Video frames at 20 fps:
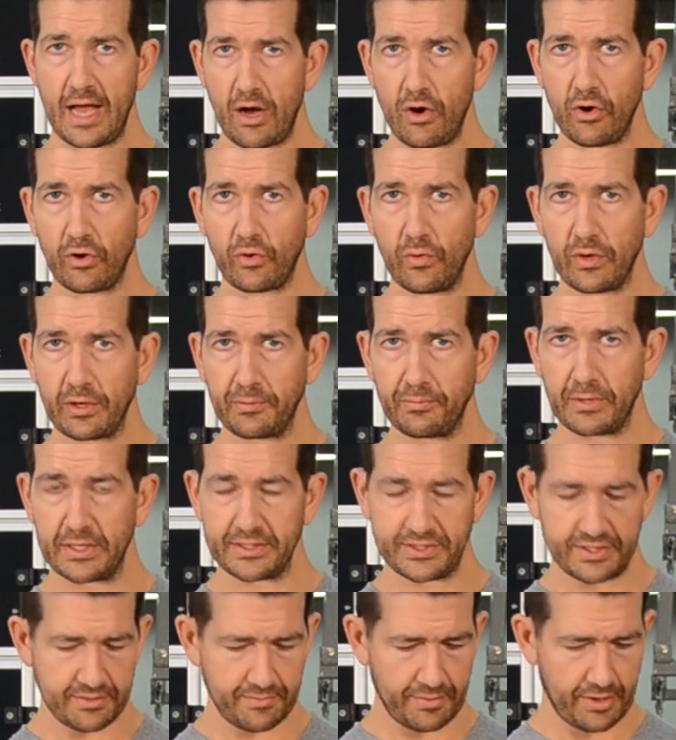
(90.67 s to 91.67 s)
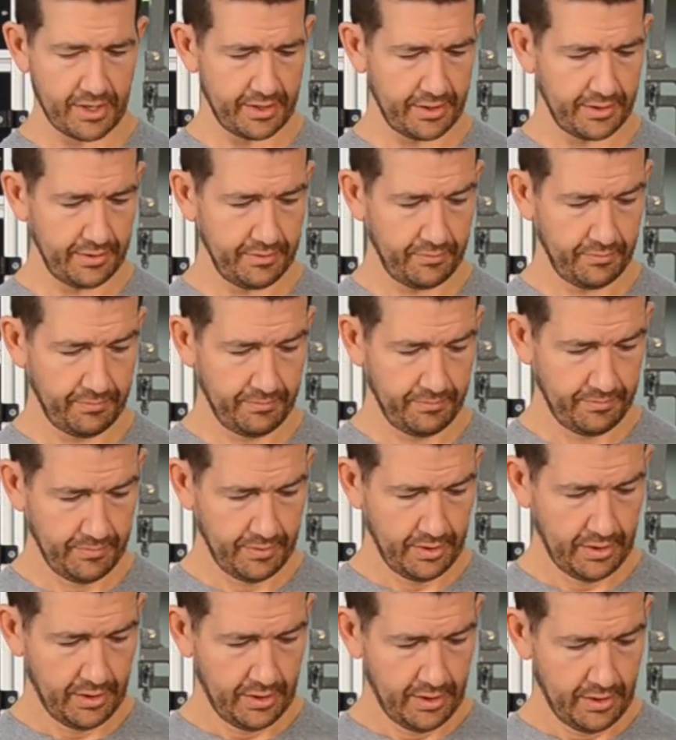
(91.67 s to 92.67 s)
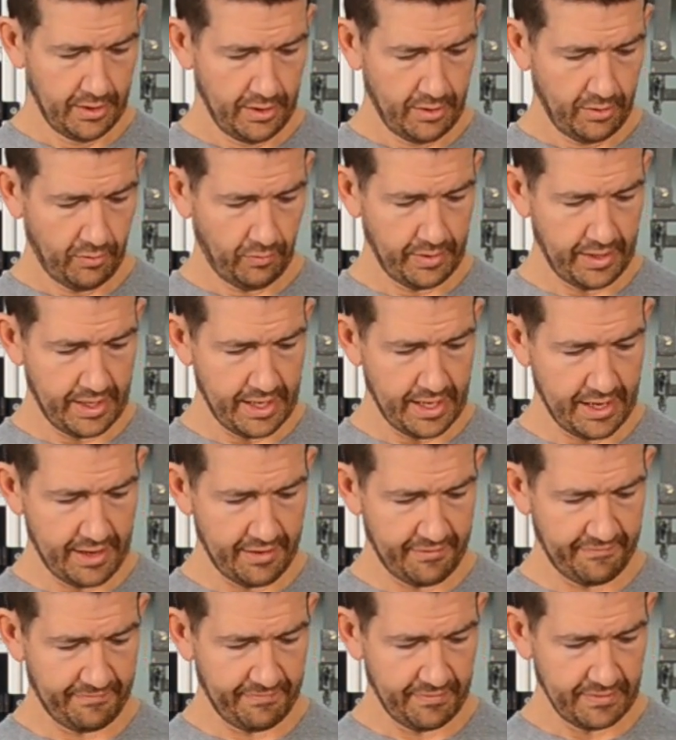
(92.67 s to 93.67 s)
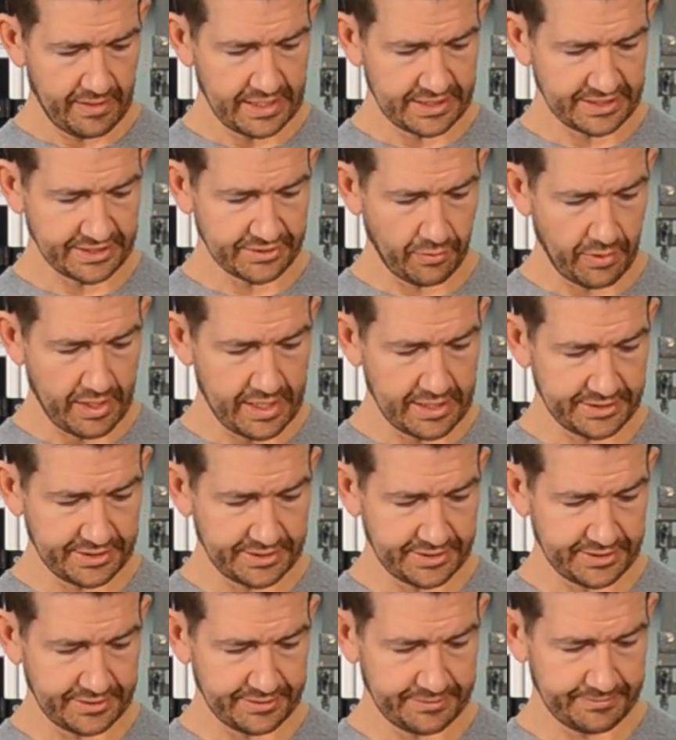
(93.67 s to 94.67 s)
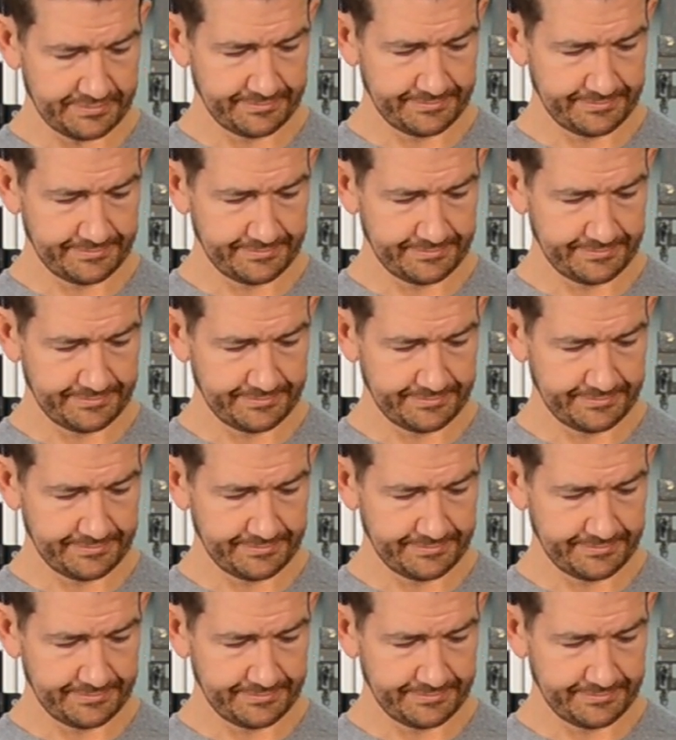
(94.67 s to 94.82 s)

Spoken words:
Now a quick press of the button, we have SOS,